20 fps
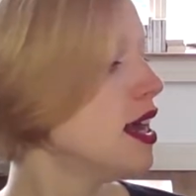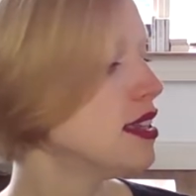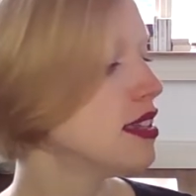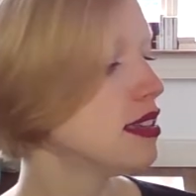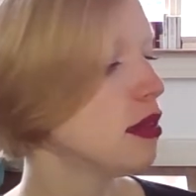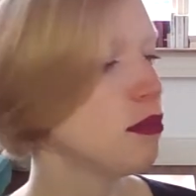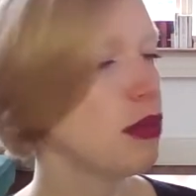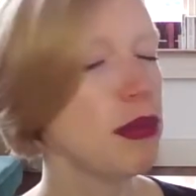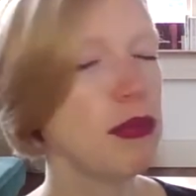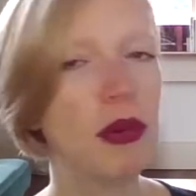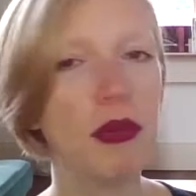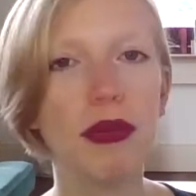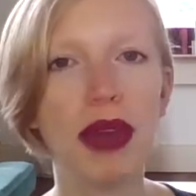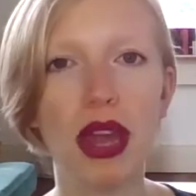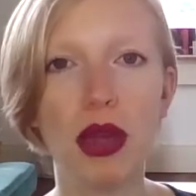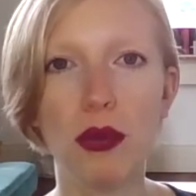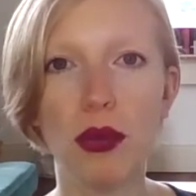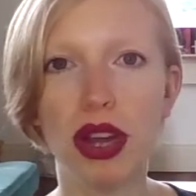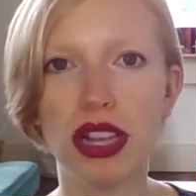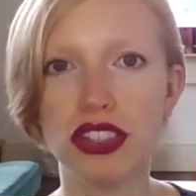Some people
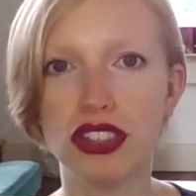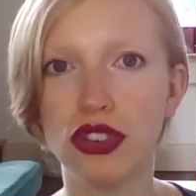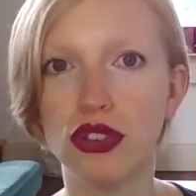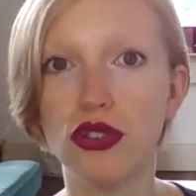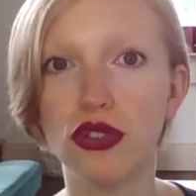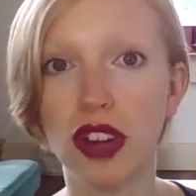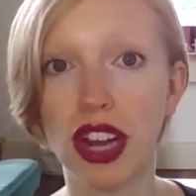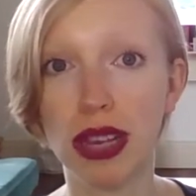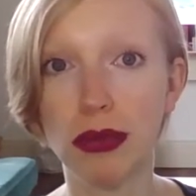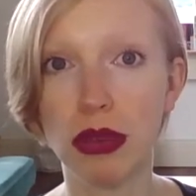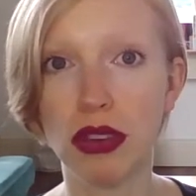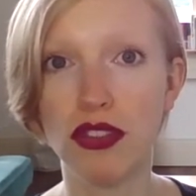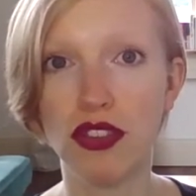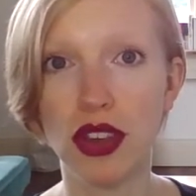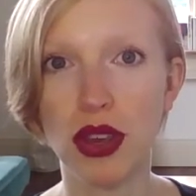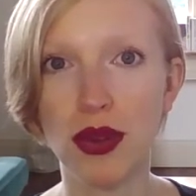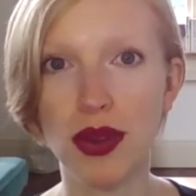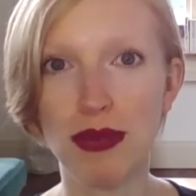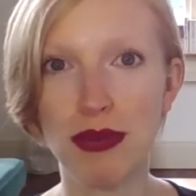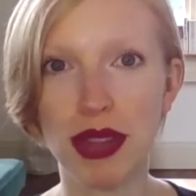might want to frame a
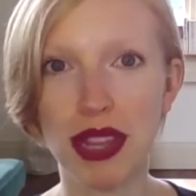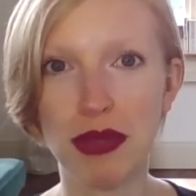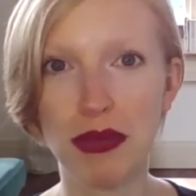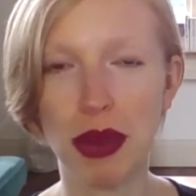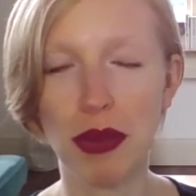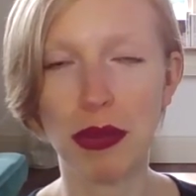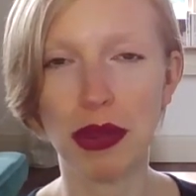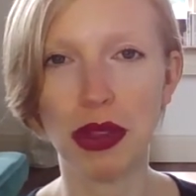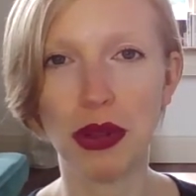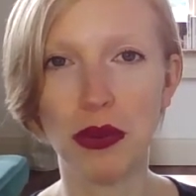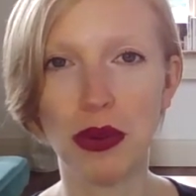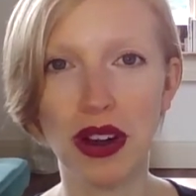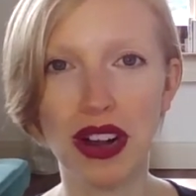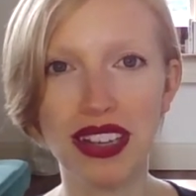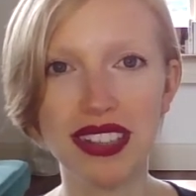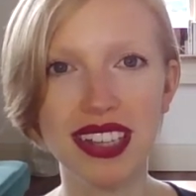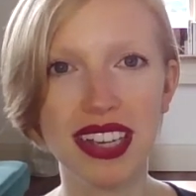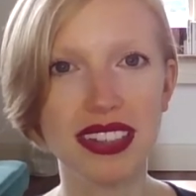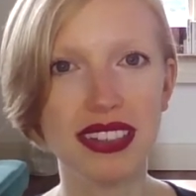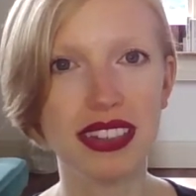few and put them up on their
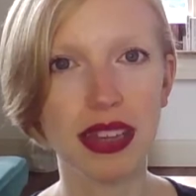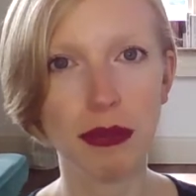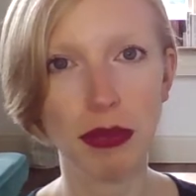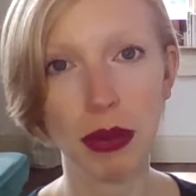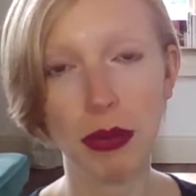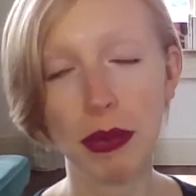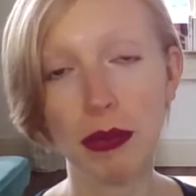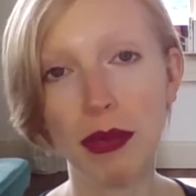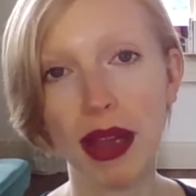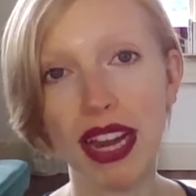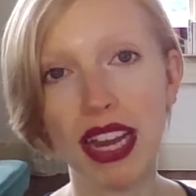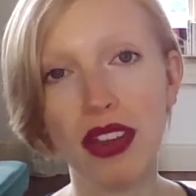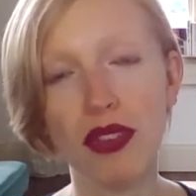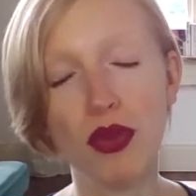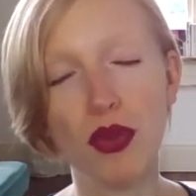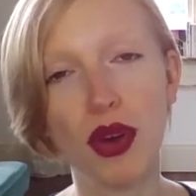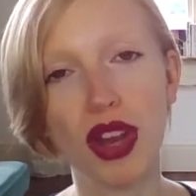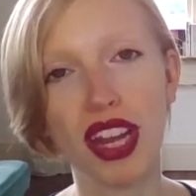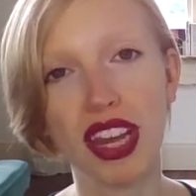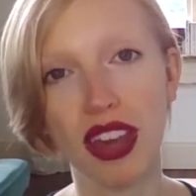walls and some people might
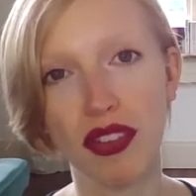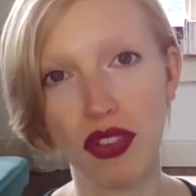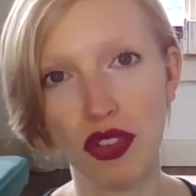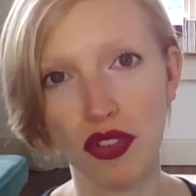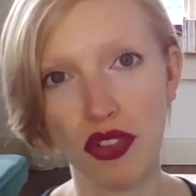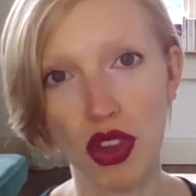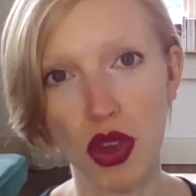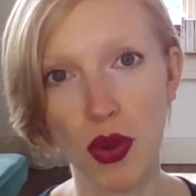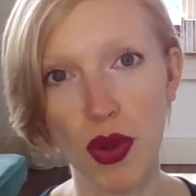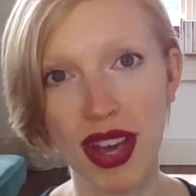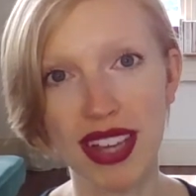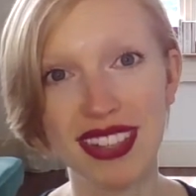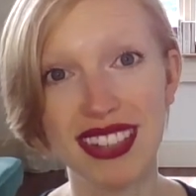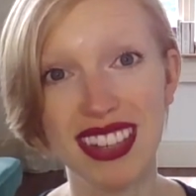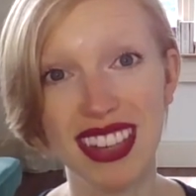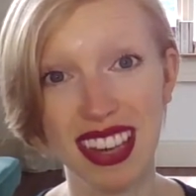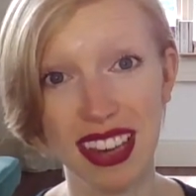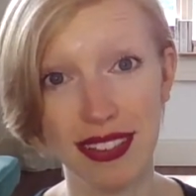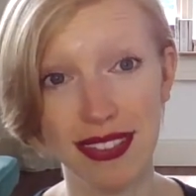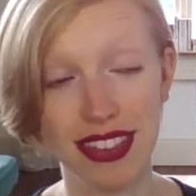even want to give a few as
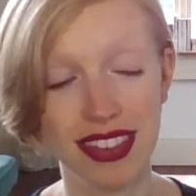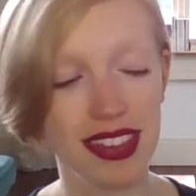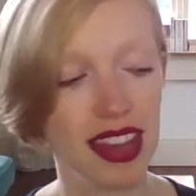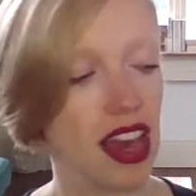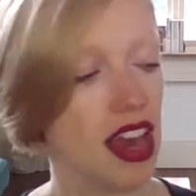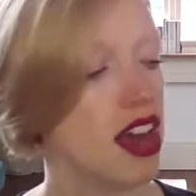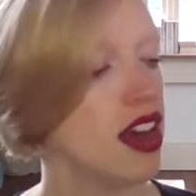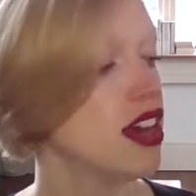gifts.